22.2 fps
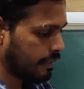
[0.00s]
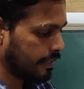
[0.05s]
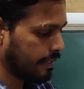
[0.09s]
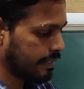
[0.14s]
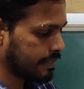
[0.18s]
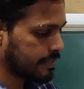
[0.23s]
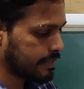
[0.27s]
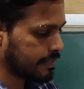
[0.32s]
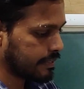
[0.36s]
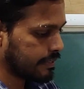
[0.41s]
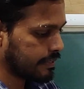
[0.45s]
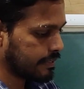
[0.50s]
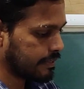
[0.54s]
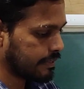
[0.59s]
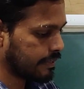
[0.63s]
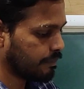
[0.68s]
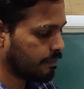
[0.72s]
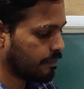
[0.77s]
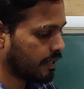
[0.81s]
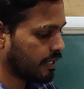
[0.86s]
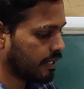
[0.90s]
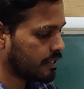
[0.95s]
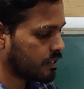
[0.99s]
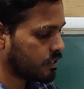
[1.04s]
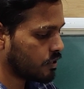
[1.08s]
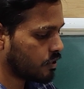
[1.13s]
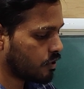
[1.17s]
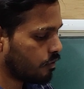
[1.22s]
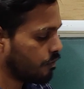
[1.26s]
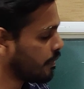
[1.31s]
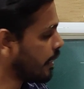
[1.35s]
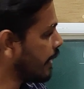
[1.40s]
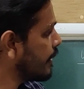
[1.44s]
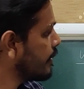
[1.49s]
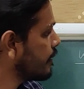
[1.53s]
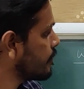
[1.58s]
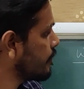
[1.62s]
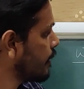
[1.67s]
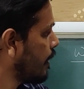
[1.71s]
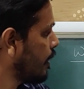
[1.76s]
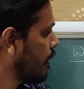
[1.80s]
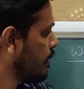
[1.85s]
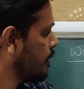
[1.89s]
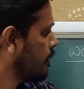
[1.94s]
Next, temperature of
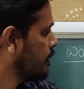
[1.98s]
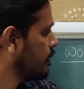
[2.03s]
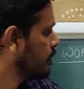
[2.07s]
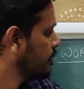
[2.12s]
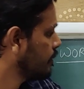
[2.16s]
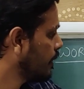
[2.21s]
Nainital.